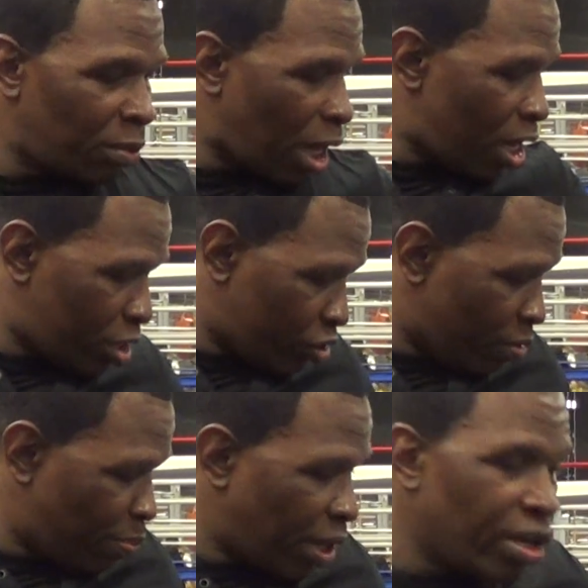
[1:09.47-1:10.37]
of
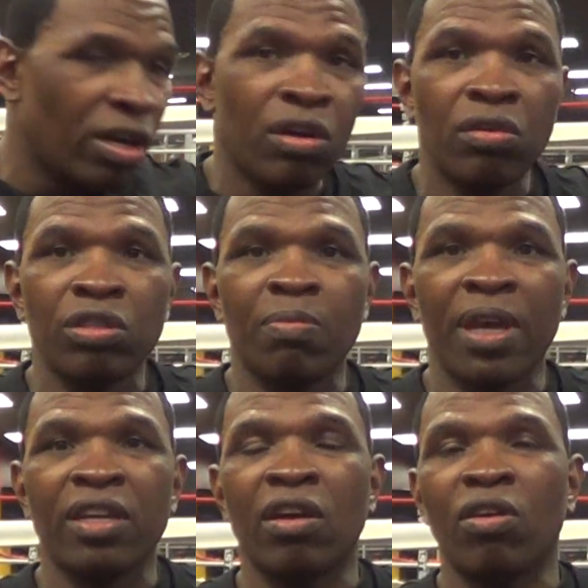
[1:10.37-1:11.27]
Andre Berto. You
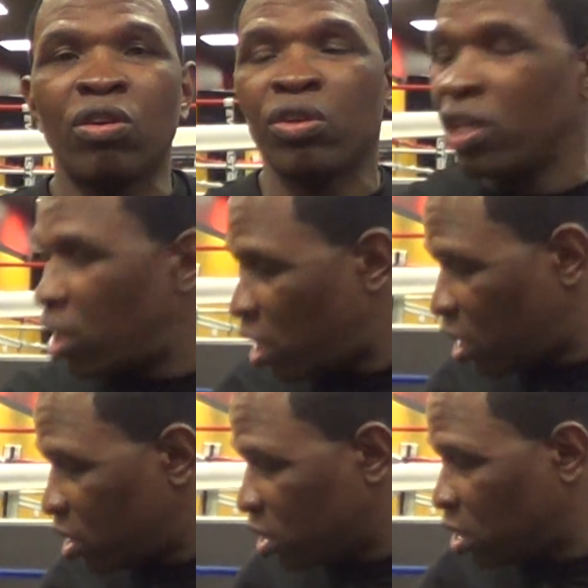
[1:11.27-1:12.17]
may know who he yes.
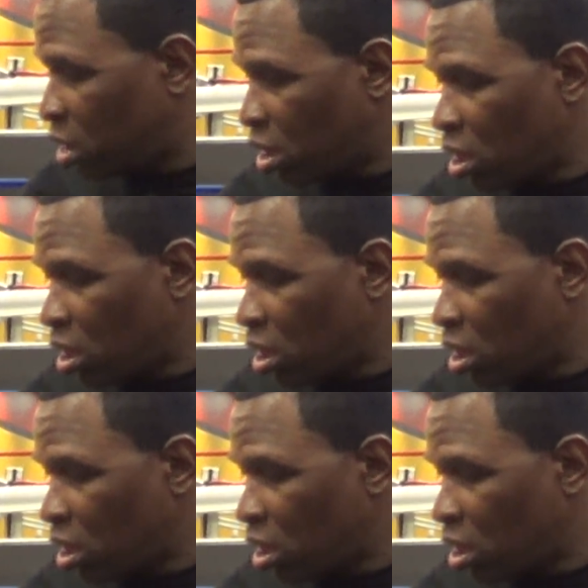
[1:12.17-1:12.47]
is.